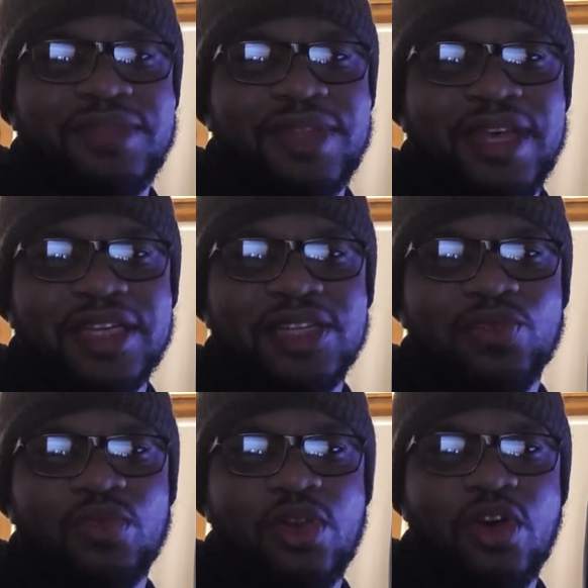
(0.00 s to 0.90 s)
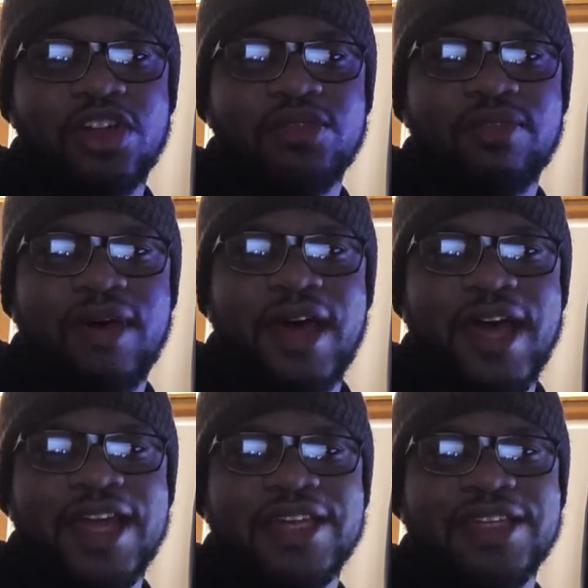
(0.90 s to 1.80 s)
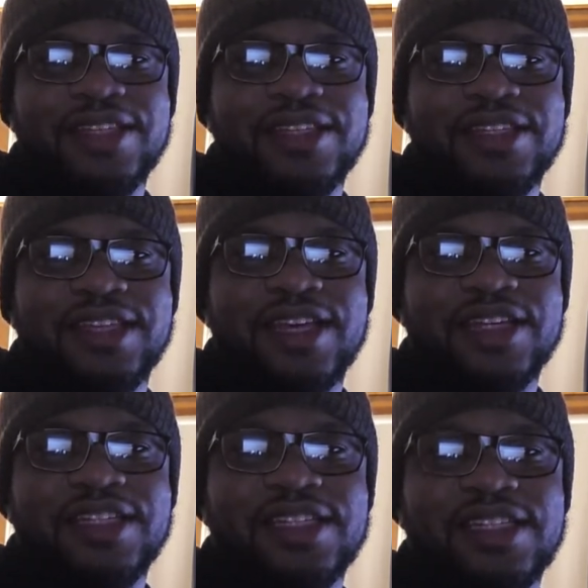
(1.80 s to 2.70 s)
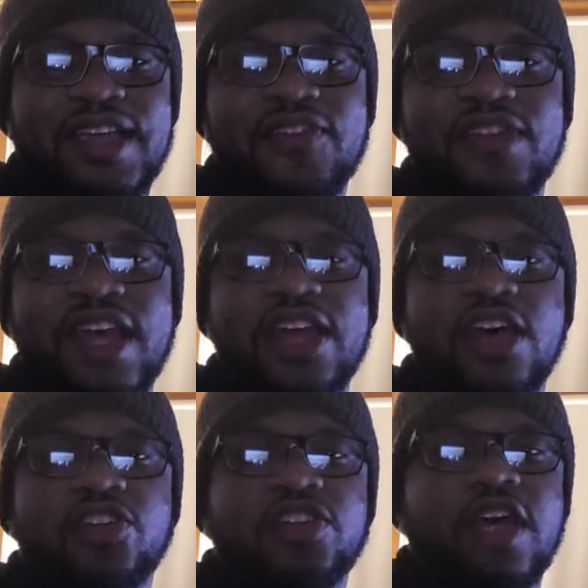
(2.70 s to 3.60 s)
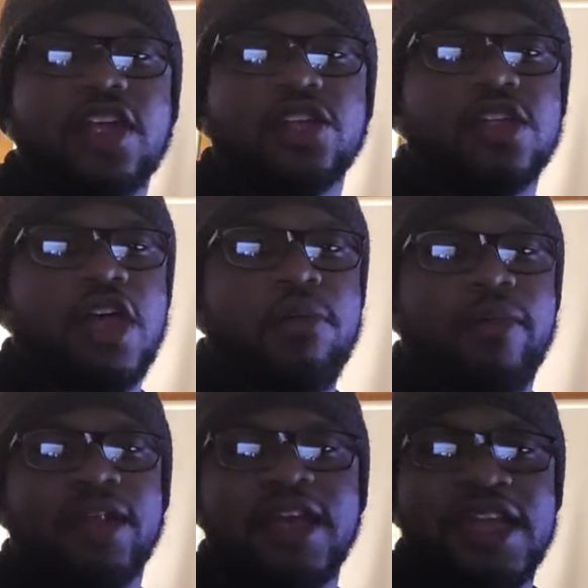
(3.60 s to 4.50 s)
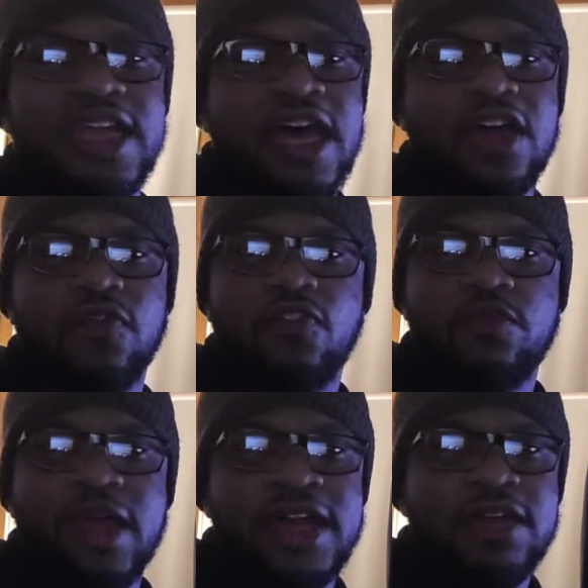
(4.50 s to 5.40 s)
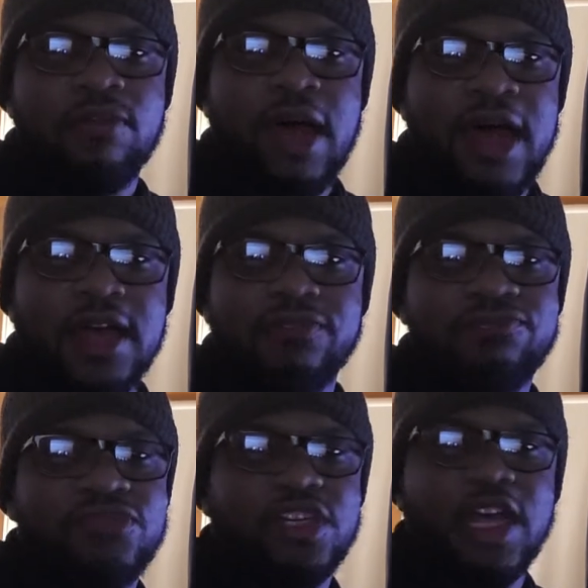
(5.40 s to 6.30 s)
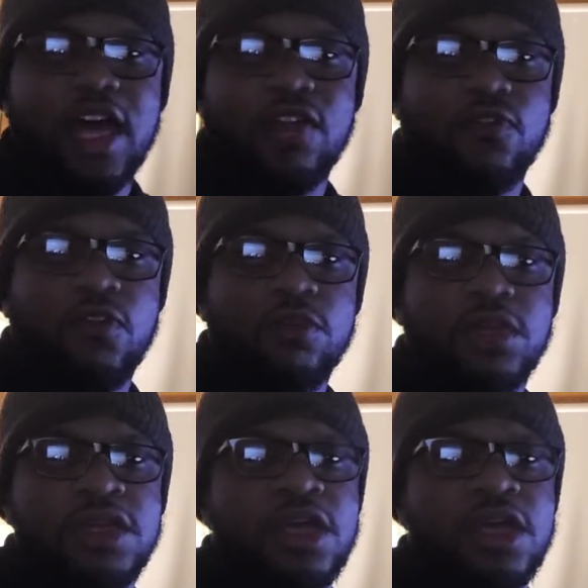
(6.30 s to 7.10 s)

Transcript: I think this one cost me about eight to uh, seven to eight hundred dollars. My lady got it for me. I didn't buy it; she got it for me.